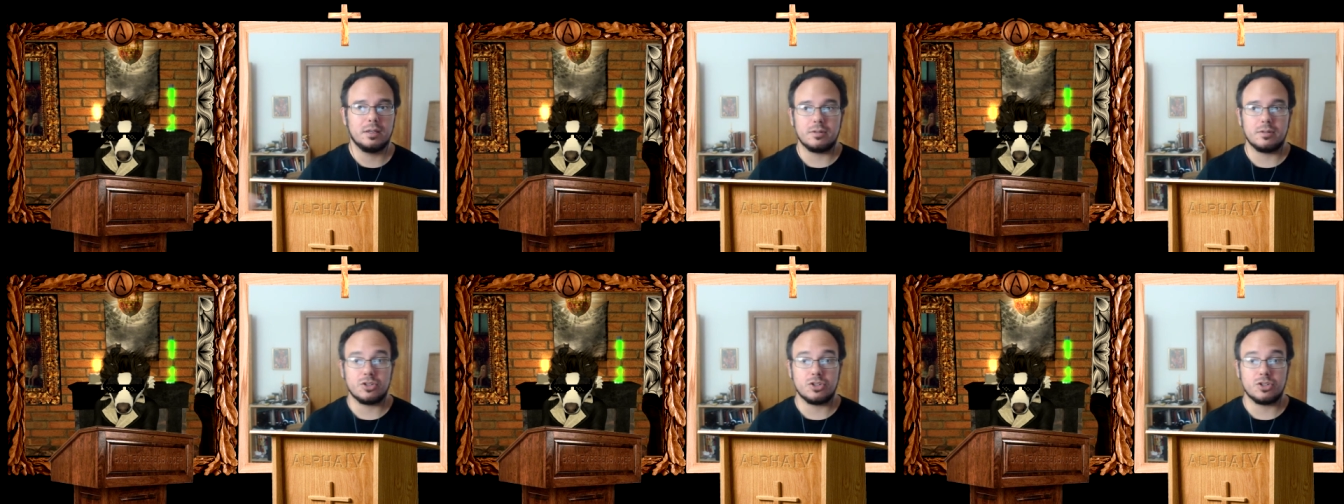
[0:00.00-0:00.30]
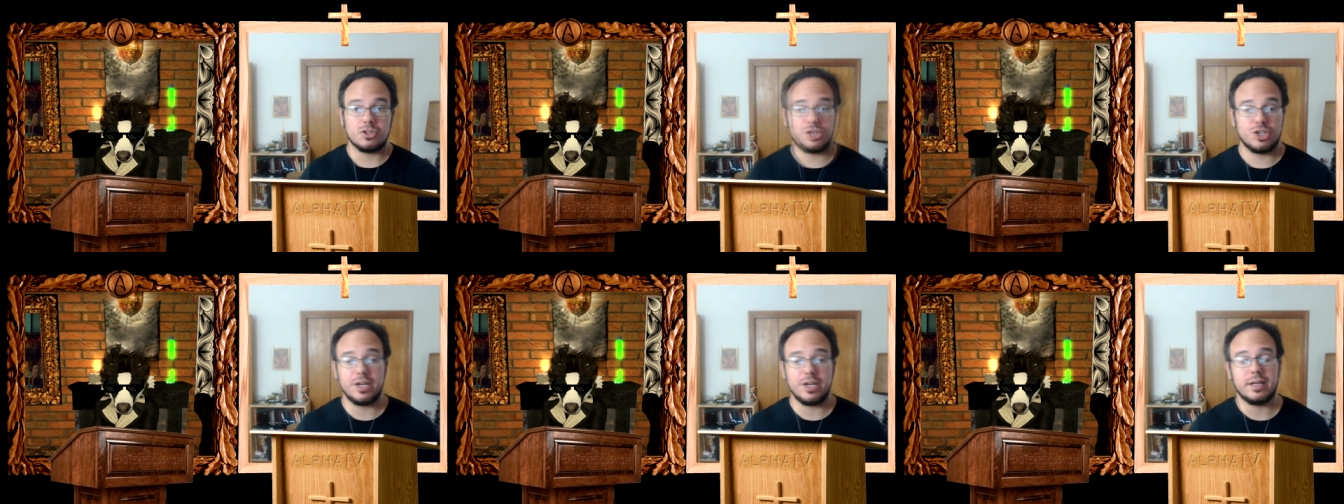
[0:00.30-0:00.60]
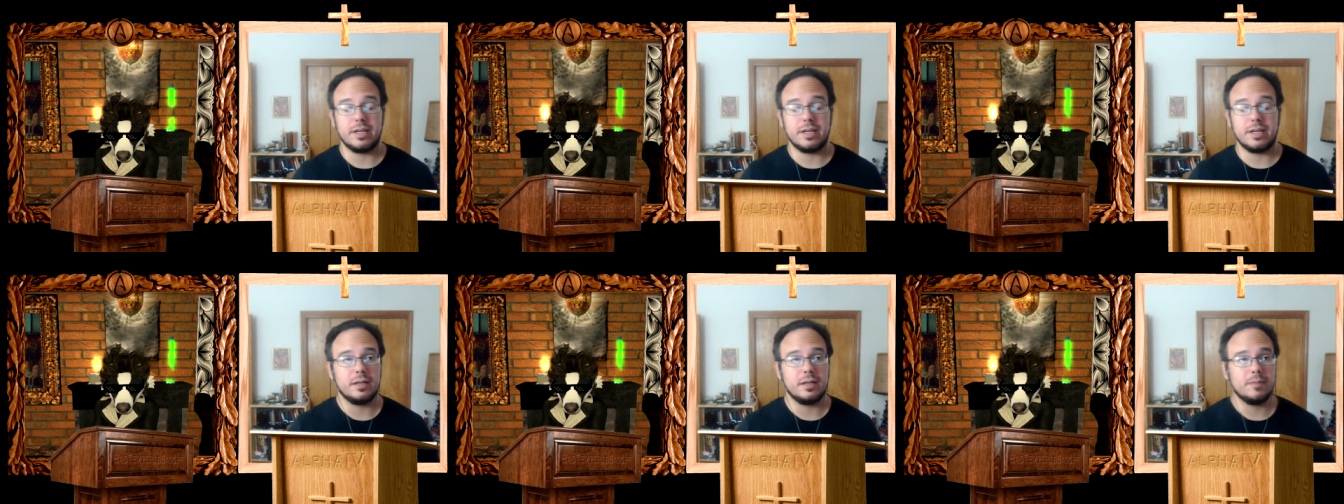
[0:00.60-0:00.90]

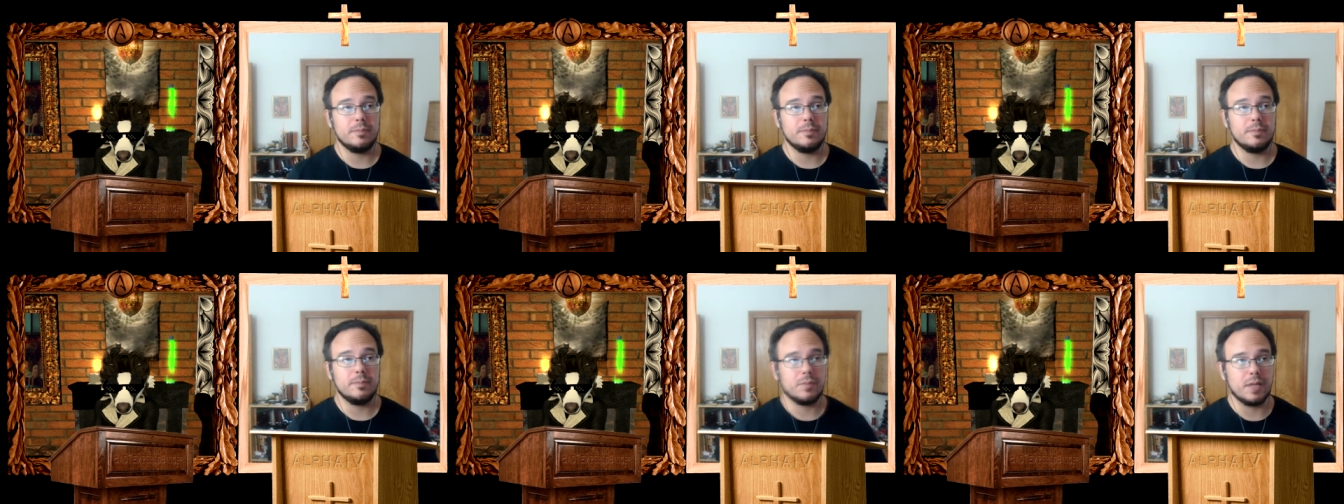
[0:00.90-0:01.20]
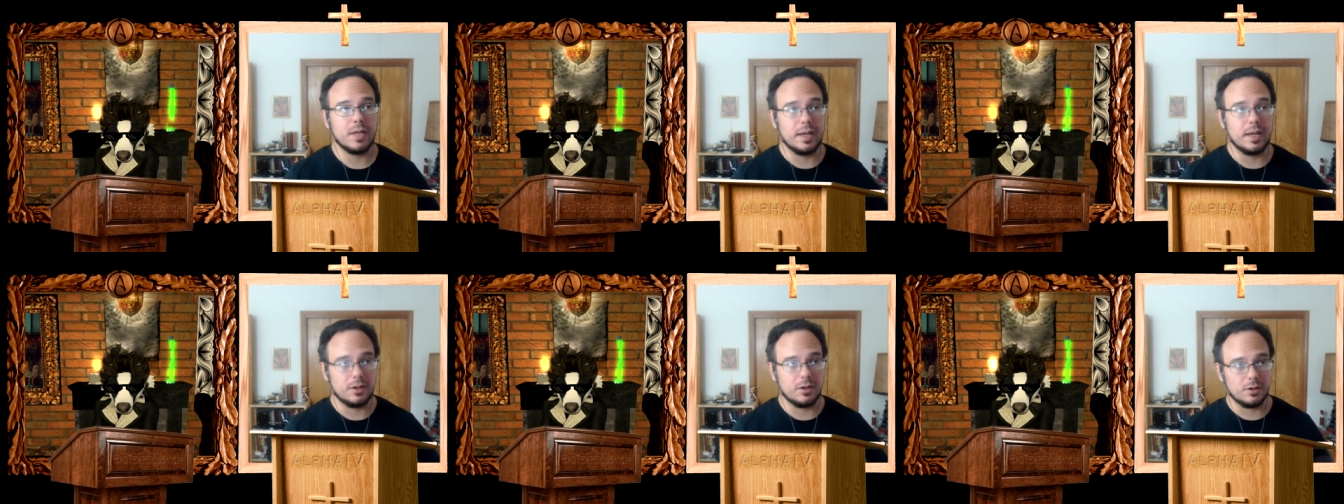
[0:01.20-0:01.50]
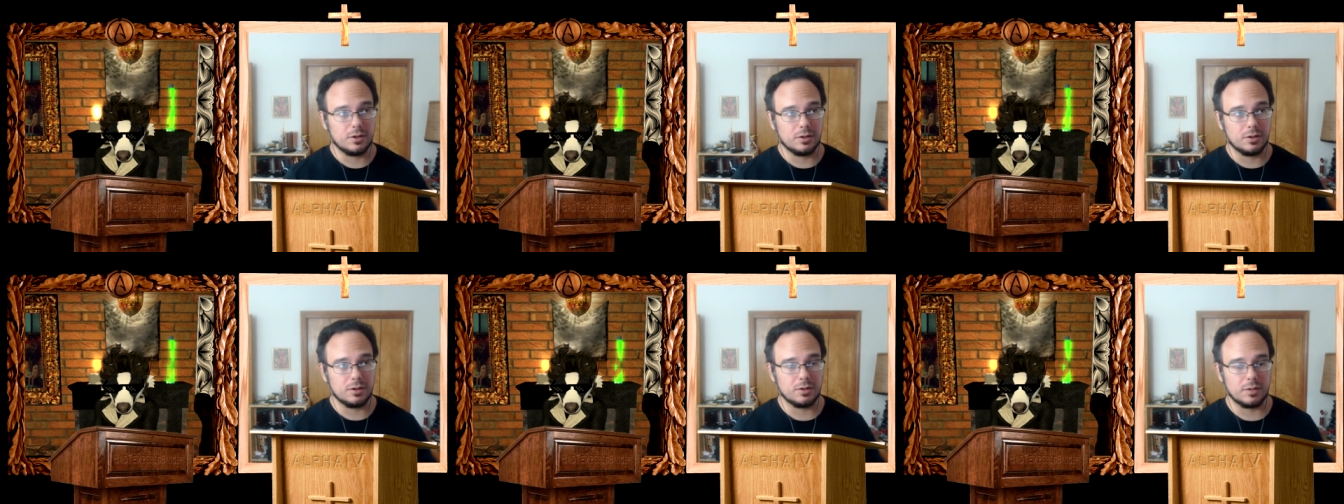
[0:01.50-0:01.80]
she and
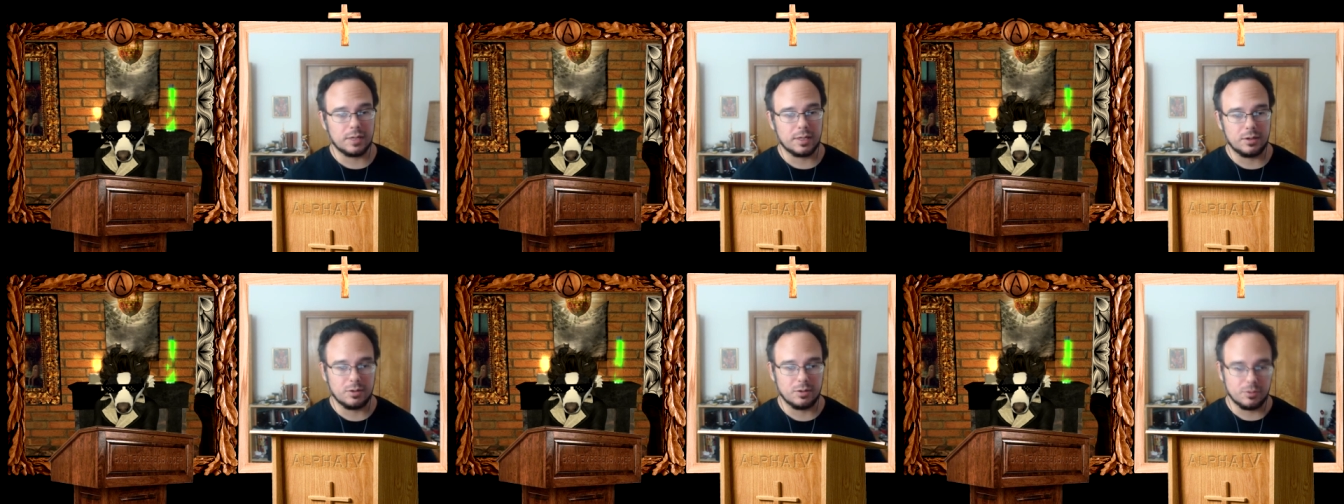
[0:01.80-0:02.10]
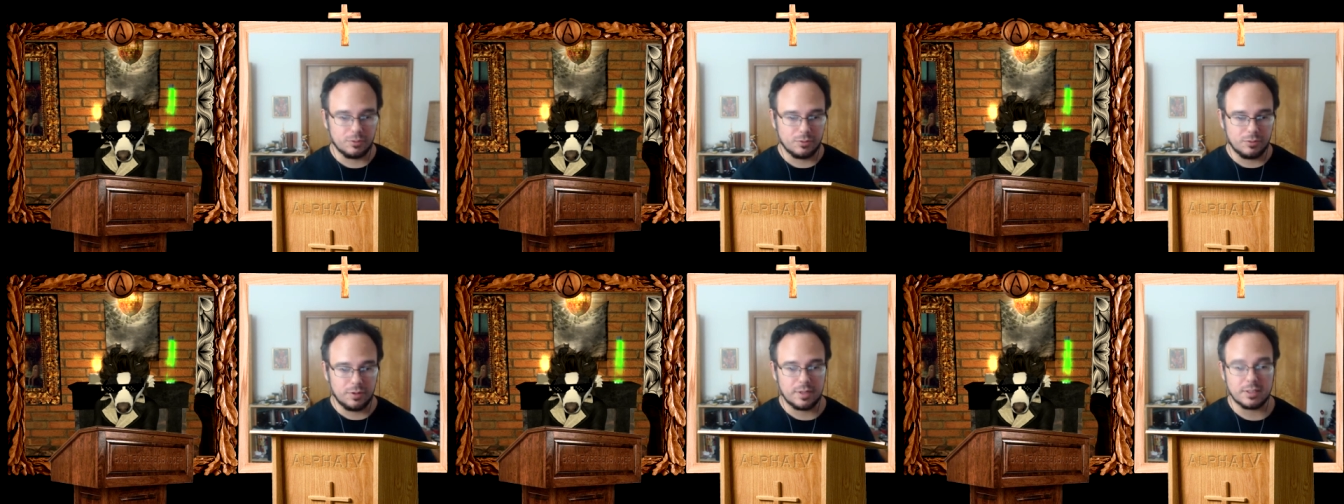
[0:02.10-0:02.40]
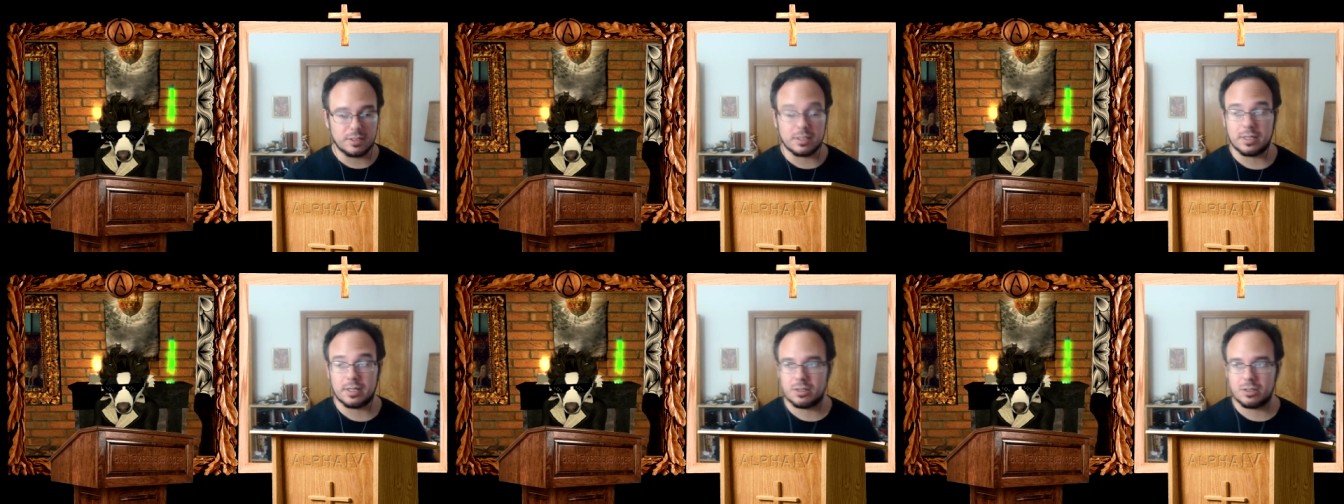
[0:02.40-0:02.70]
her
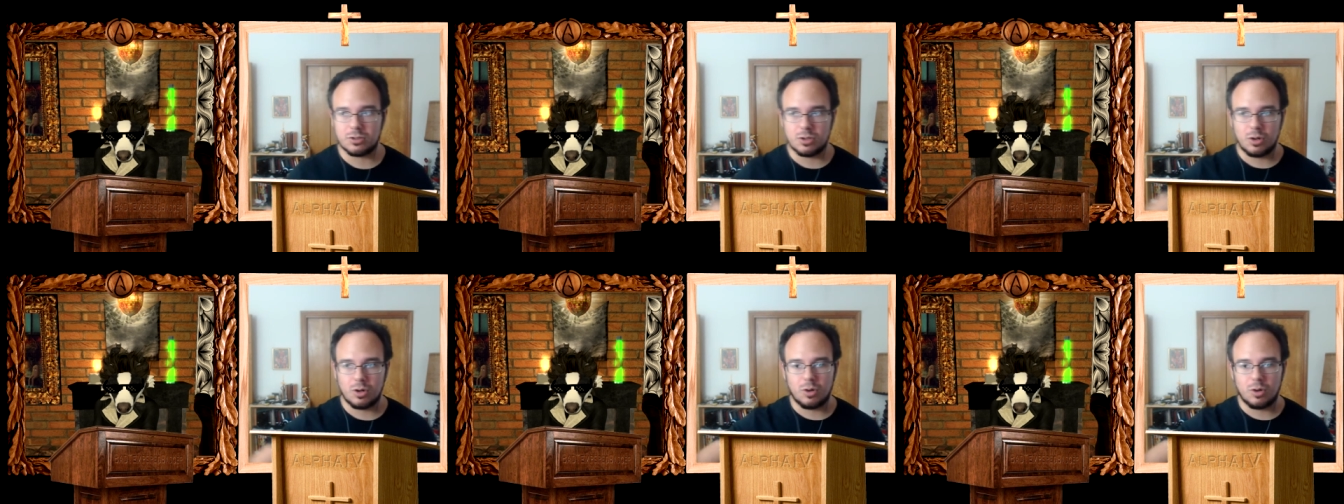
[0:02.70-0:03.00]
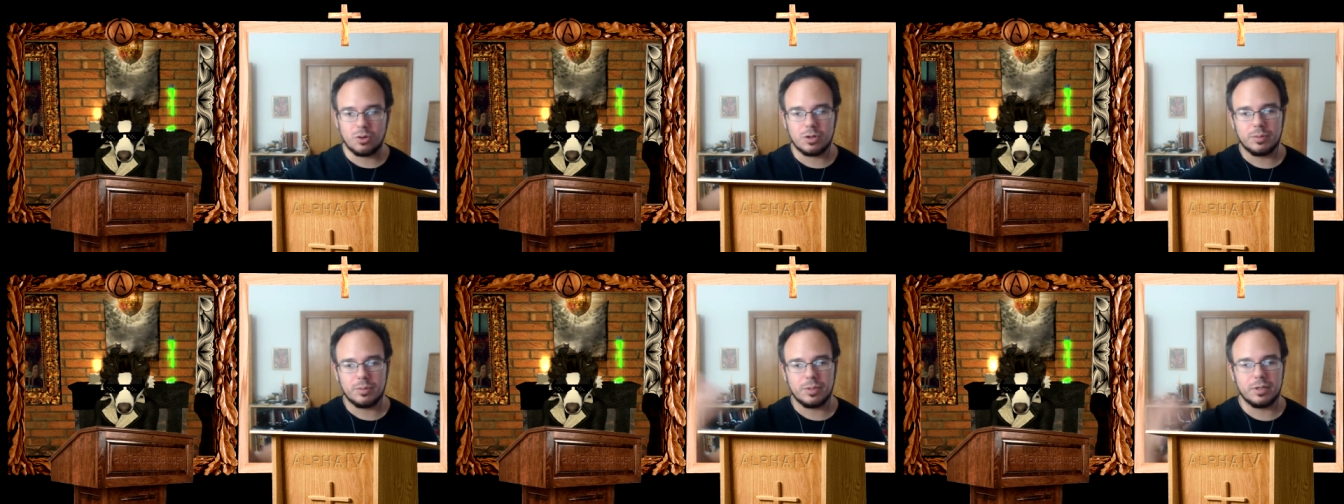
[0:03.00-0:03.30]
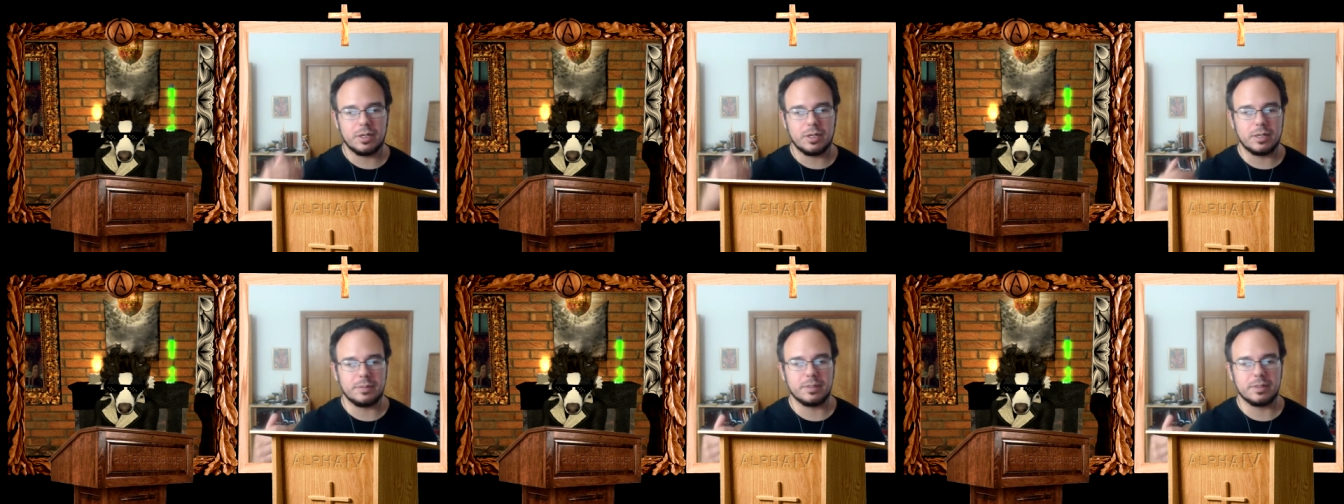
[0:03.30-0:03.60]
friends, and like there's a whole
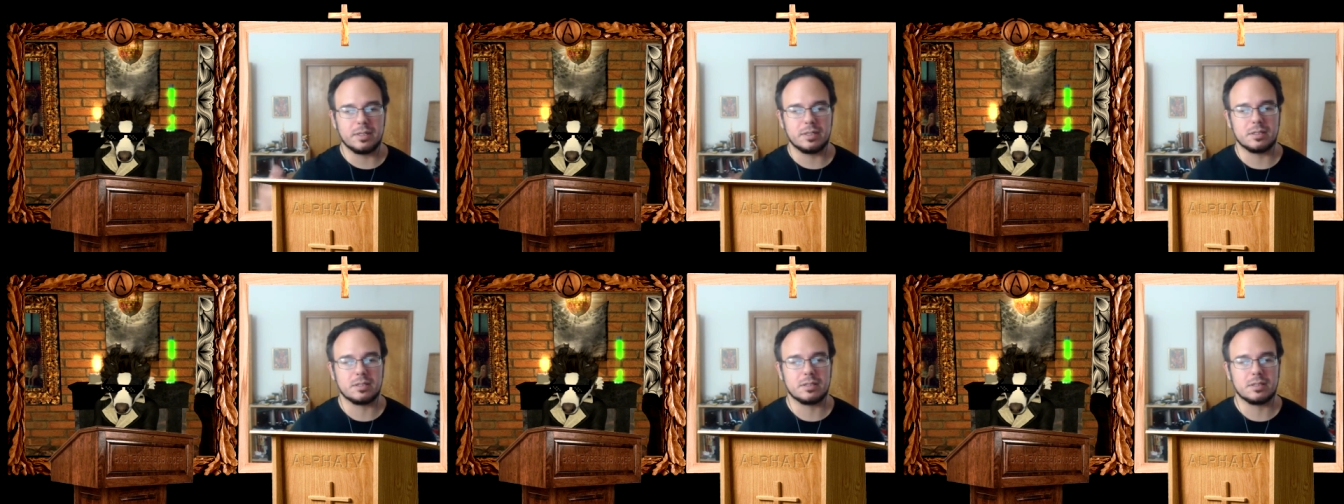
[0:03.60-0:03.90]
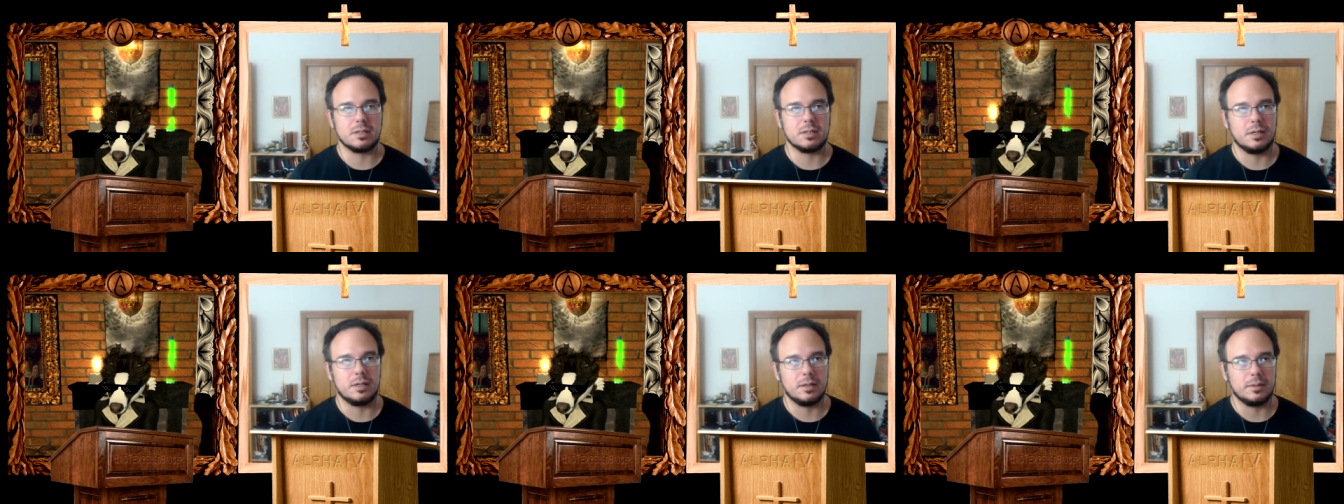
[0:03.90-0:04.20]
community because